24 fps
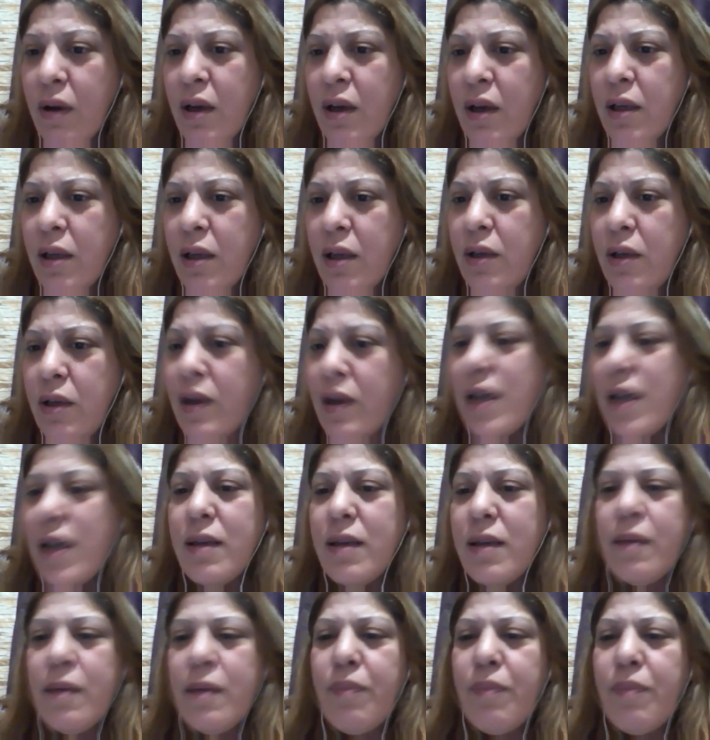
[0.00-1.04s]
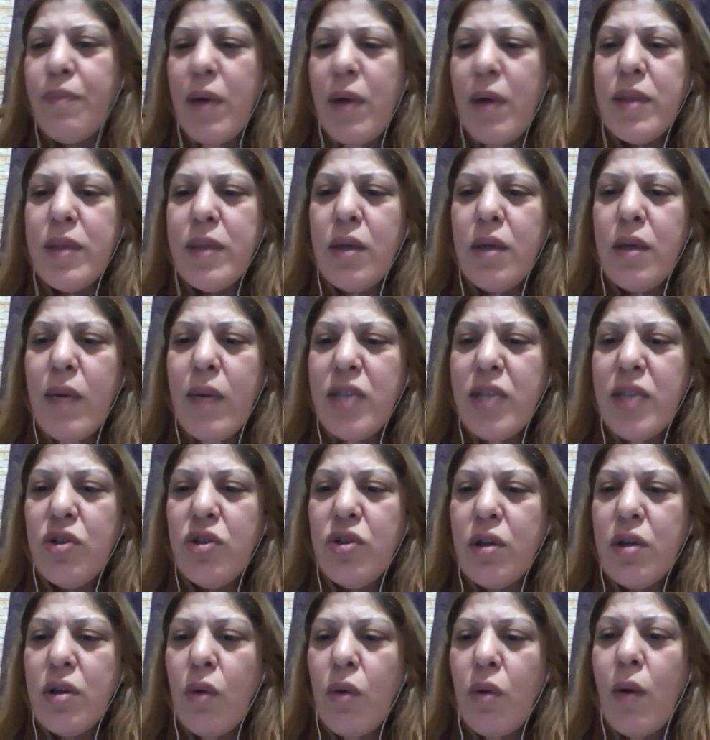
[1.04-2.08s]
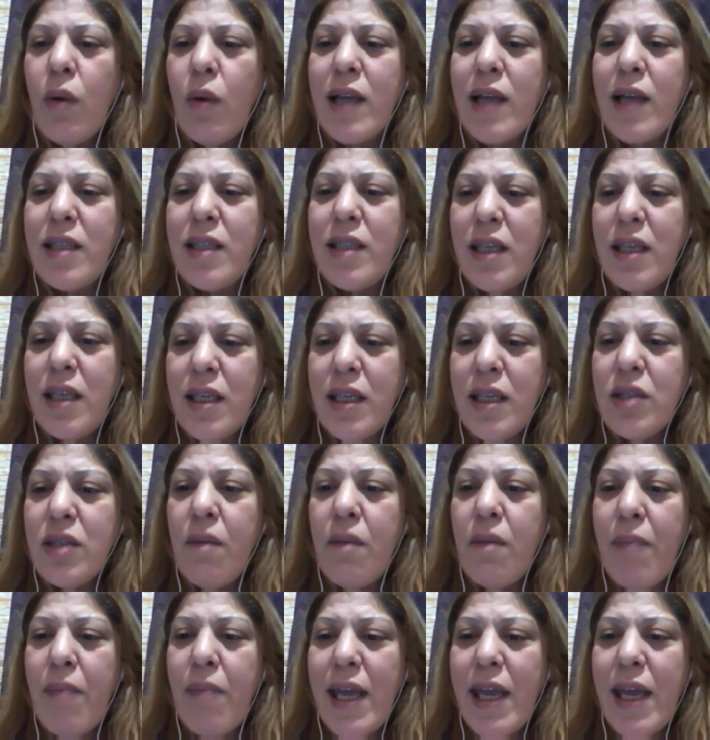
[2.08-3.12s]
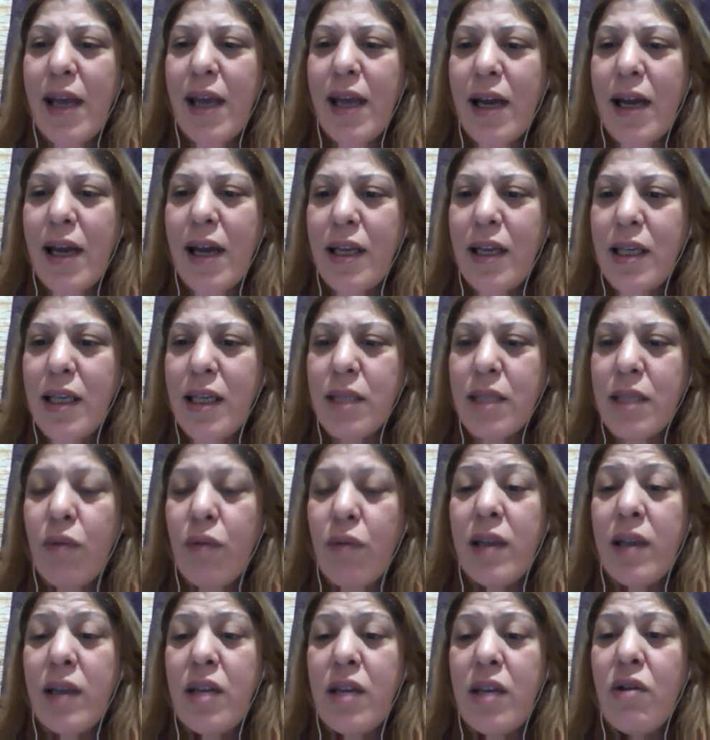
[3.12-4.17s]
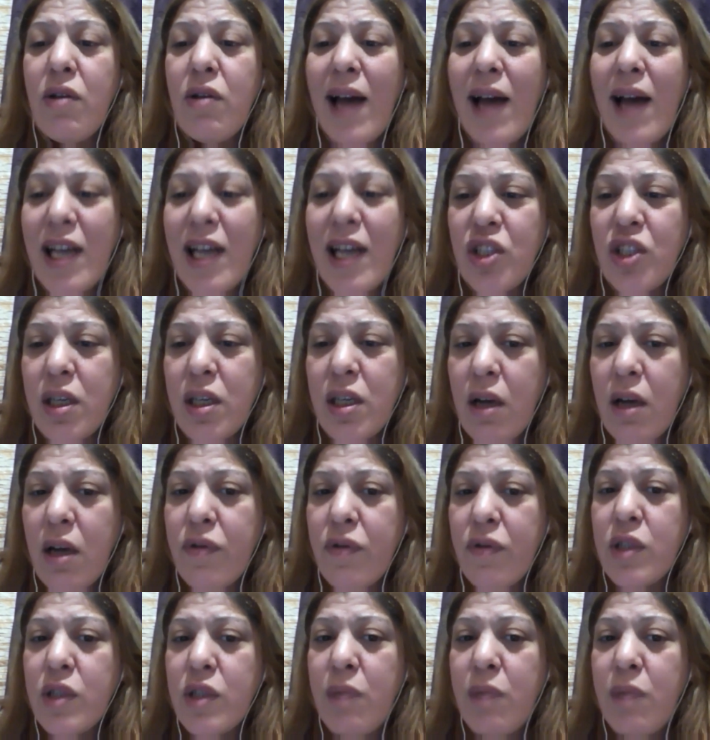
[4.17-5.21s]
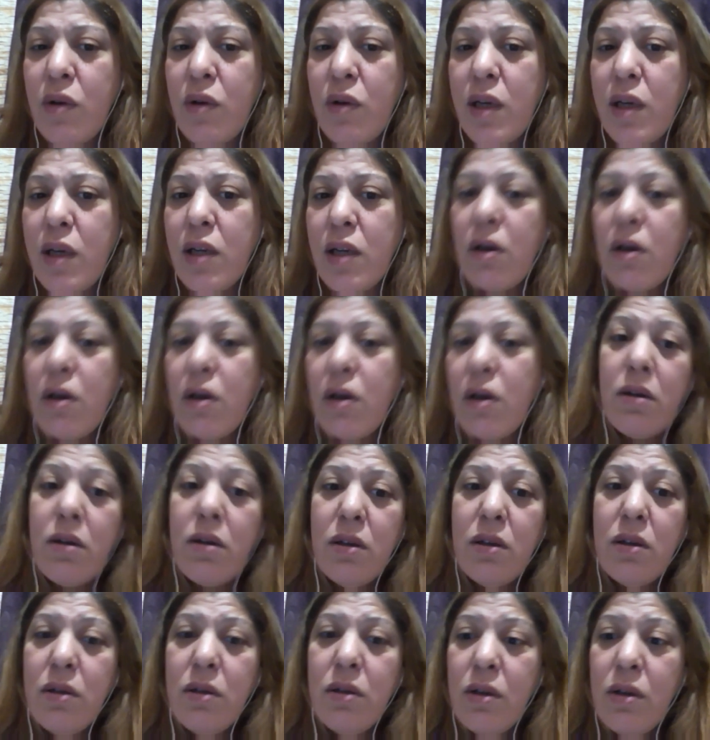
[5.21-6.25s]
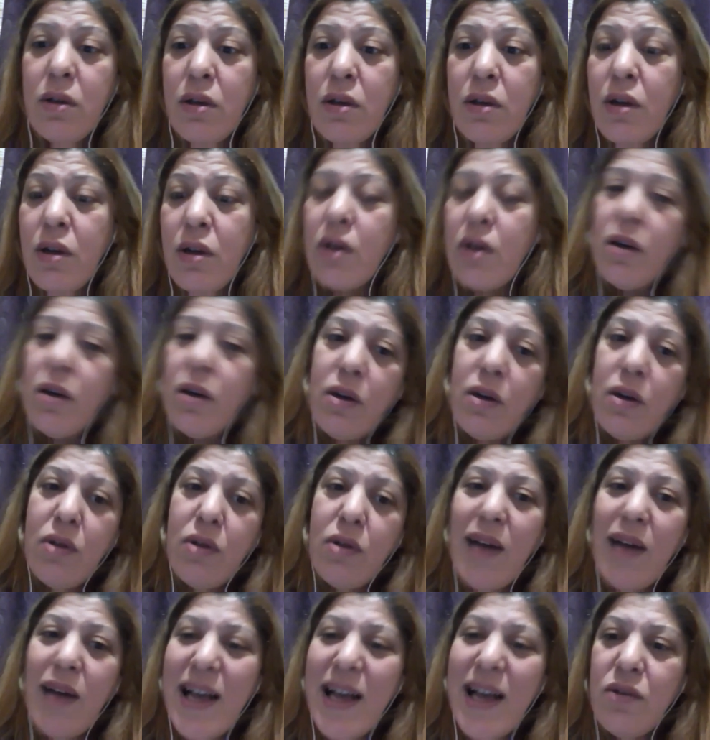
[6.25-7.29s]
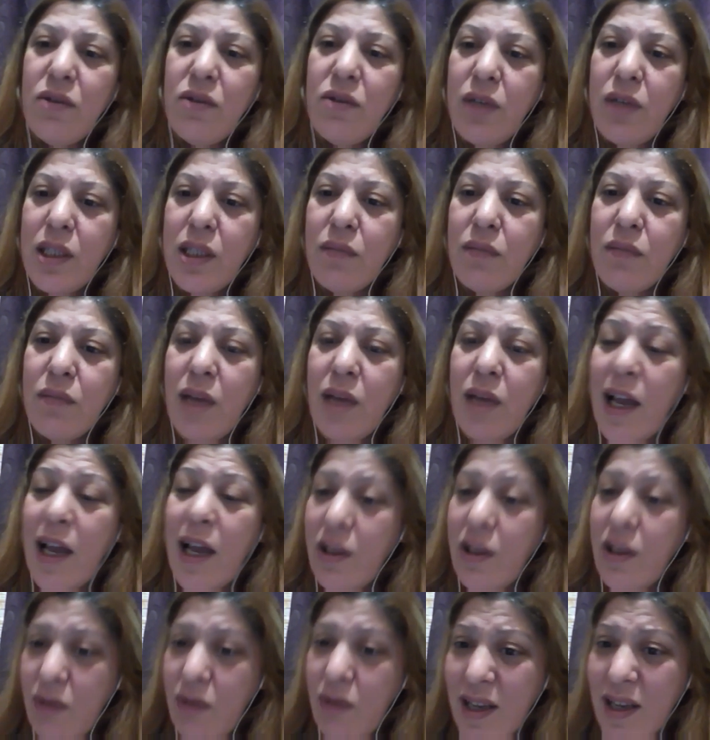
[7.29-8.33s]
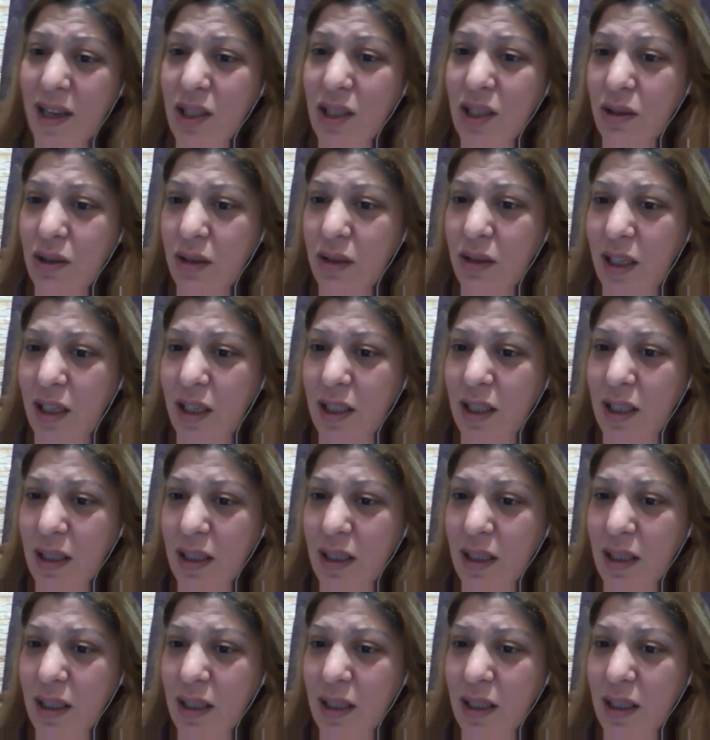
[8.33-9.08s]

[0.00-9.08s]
you can pose a question: what is the mechanism? What is the action of the smoking on the aneurysm? And the answer is: